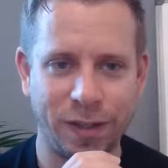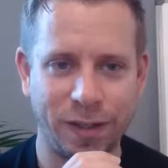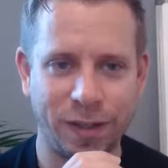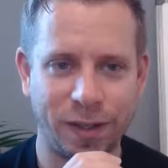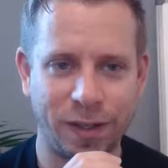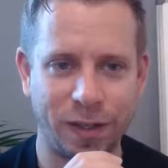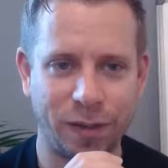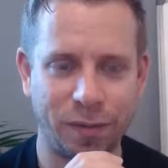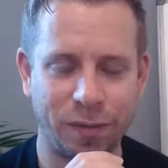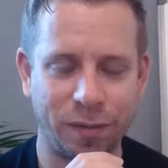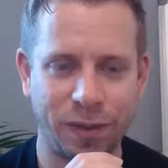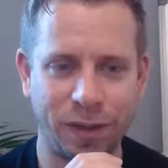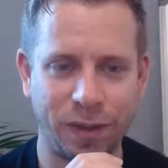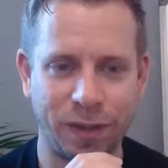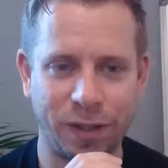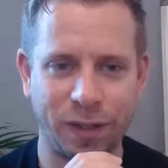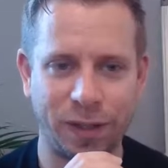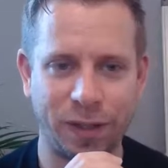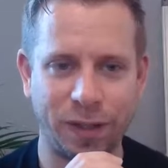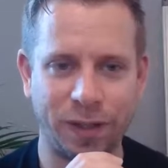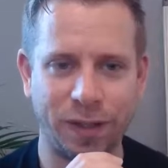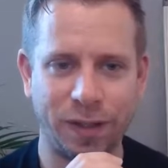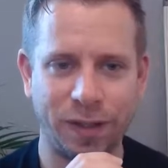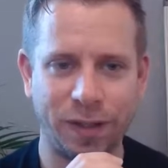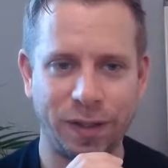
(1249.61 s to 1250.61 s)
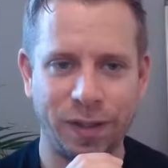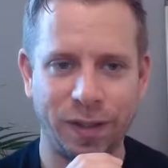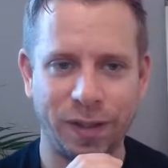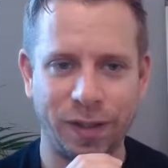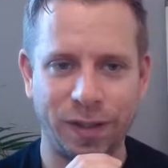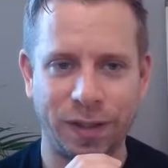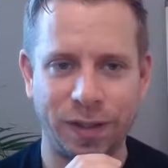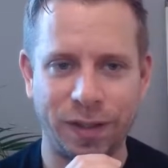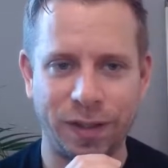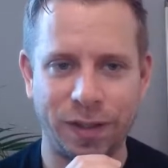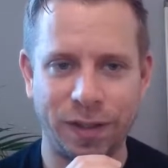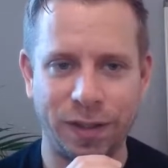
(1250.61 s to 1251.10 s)
lifting
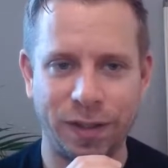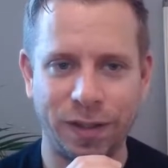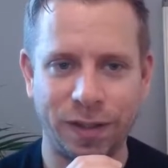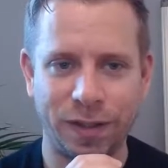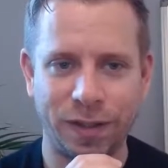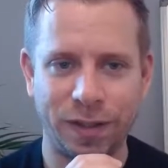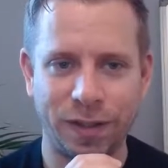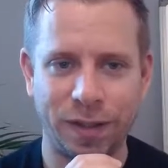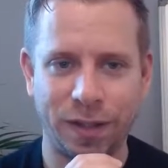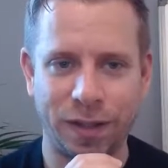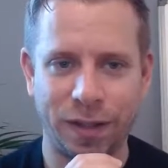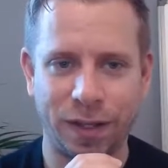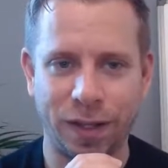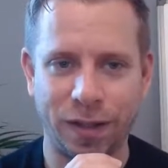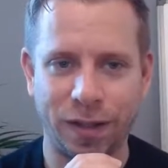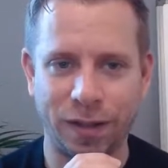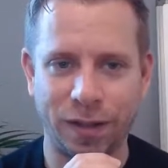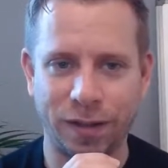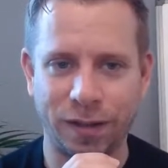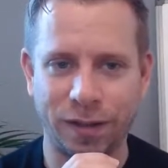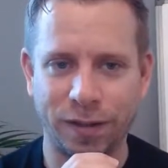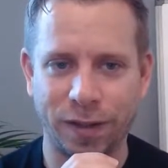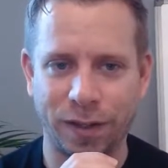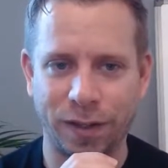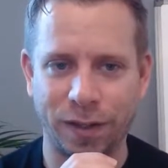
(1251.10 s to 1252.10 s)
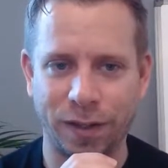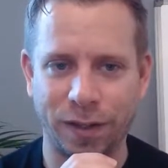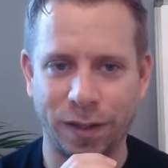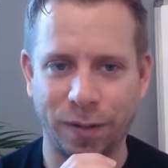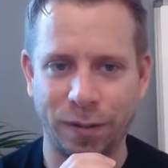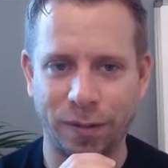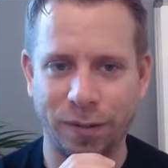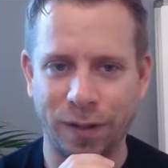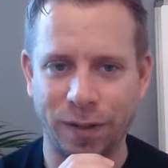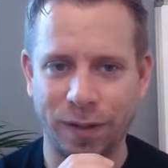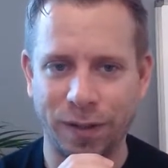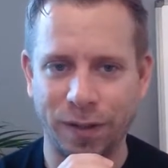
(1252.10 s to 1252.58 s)
to the other side
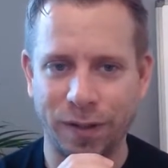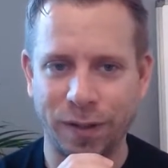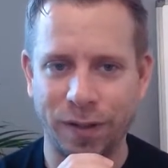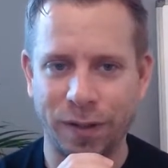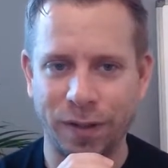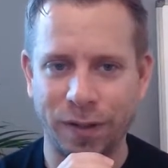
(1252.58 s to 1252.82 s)
lifting.